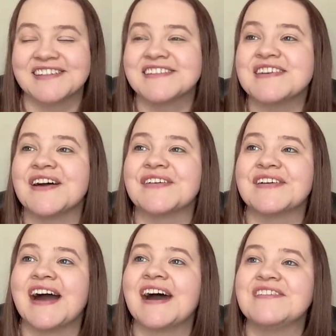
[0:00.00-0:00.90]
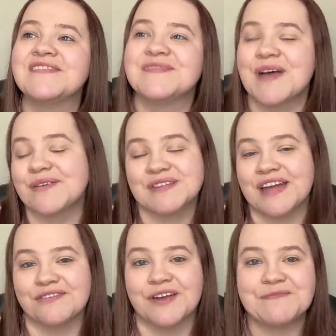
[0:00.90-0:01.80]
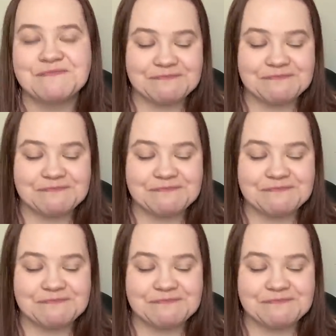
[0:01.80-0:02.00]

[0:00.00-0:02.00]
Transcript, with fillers: So uh, that was kind of fun.